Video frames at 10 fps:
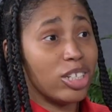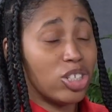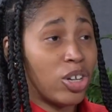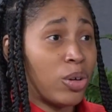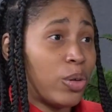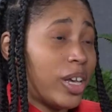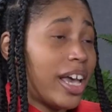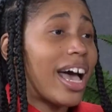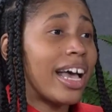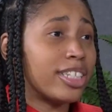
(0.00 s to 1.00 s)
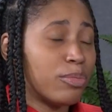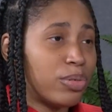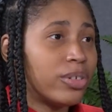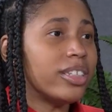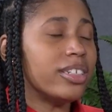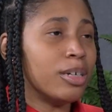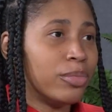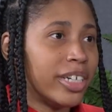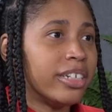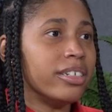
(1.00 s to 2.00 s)
So I support the
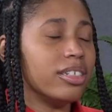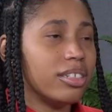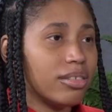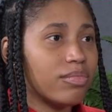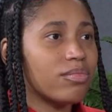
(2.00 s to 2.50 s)
doubleheaders.